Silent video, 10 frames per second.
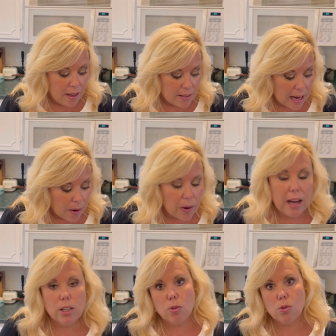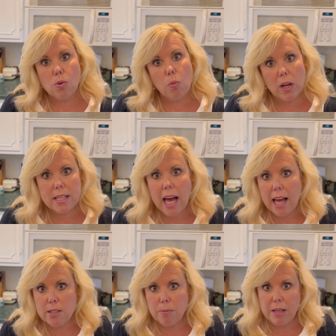Now I used one
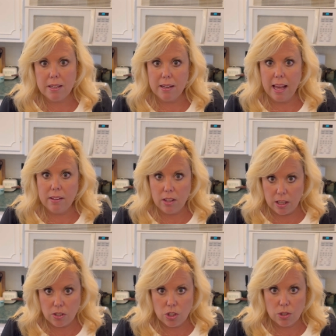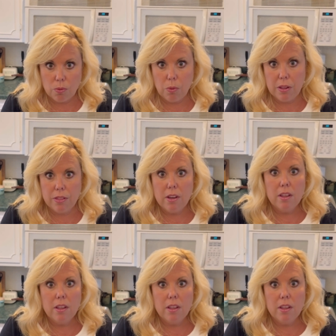condiment at lunch with